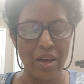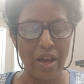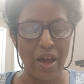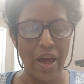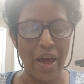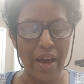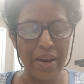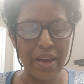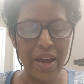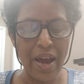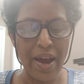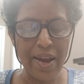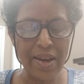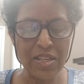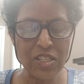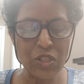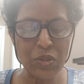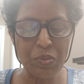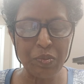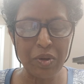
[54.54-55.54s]
and
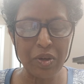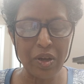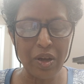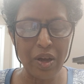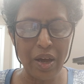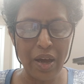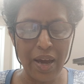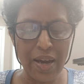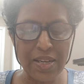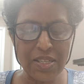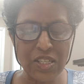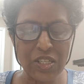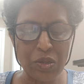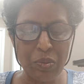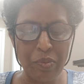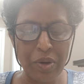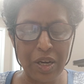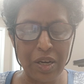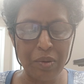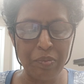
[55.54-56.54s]
hast
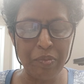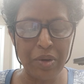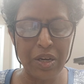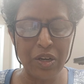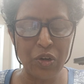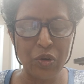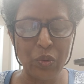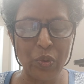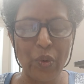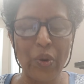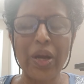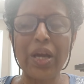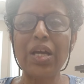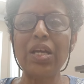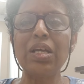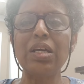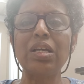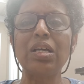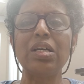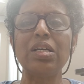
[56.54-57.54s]
made me to
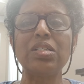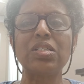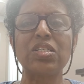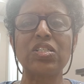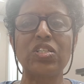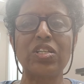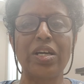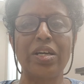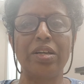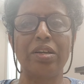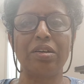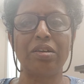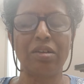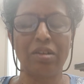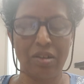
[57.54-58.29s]
reign in his stead.